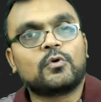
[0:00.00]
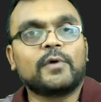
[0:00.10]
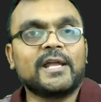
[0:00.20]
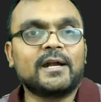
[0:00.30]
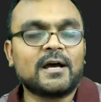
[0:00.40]

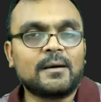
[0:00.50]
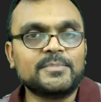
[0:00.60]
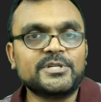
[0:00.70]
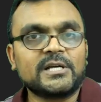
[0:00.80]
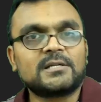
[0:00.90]
create an
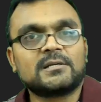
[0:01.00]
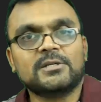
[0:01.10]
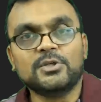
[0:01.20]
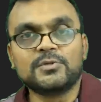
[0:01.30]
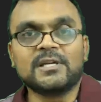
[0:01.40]
object
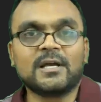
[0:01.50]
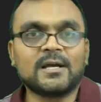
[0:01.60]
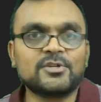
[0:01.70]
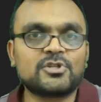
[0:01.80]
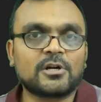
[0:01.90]
using a
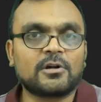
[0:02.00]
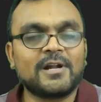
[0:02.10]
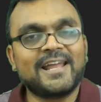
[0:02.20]
constructor.